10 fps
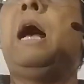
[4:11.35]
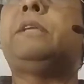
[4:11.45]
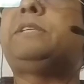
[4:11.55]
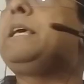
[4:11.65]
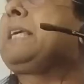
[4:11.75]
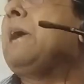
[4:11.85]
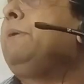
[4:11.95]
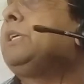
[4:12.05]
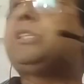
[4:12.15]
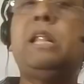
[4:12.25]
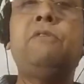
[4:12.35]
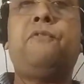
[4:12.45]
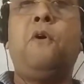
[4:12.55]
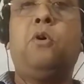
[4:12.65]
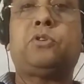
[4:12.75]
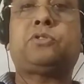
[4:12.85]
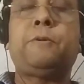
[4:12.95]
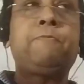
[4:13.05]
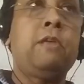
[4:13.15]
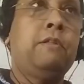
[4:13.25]
say gravitational force,
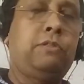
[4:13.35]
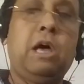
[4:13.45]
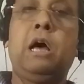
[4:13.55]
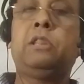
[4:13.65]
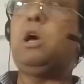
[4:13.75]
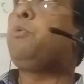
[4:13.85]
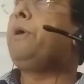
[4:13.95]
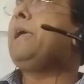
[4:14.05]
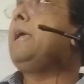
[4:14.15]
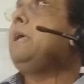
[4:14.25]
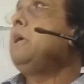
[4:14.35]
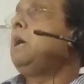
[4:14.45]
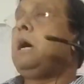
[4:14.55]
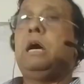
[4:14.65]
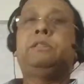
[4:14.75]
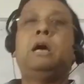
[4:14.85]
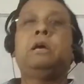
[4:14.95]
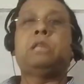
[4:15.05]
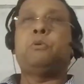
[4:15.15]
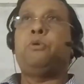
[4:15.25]
the way
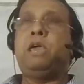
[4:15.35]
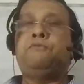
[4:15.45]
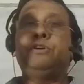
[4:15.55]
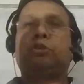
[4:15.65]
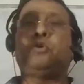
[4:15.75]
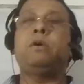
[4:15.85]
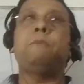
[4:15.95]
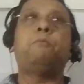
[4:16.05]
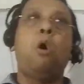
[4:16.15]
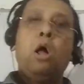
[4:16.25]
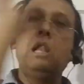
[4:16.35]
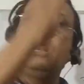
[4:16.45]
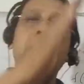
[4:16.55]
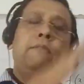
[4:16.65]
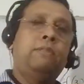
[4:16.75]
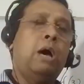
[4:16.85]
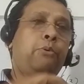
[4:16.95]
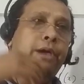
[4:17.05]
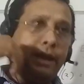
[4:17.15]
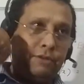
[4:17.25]
if we throw a ball, the
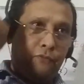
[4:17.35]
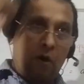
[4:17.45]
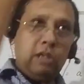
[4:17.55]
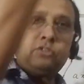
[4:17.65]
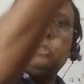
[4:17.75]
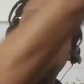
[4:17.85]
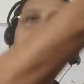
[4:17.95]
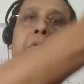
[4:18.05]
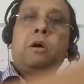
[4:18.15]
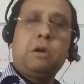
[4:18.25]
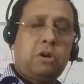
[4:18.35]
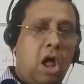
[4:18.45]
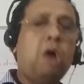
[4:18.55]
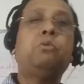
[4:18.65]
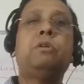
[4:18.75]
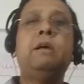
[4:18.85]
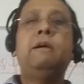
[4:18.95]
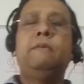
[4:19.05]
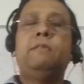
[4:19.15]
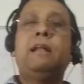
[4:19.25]
way it falls on the ground,
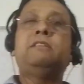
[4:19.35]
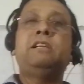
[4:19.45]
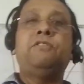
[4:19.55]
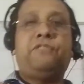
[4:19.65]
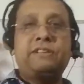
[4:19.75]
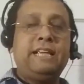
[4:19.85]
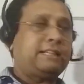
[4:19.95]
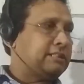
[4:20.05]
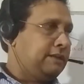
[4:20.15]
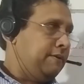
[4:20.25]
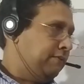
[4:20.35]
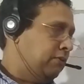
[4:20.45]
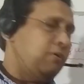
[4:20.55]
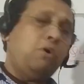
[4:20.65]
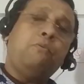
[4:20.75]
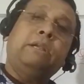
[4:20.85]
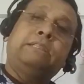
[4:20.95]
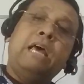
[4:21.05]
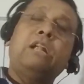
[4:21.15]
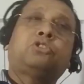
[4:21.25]
that is in physics. But over
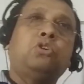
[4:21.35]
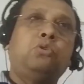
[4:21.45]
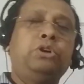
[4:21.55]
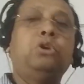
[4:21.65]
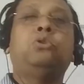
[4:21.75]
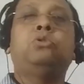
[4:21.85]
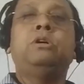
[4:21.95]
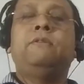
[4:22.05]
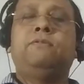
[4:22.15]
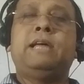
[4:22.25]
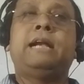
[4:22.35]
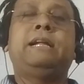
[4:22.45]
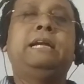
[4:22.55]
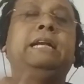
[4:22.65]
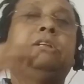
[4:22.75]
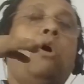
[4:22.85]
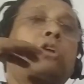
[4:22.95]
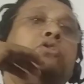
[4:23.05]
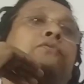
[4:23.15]
there also we know that it also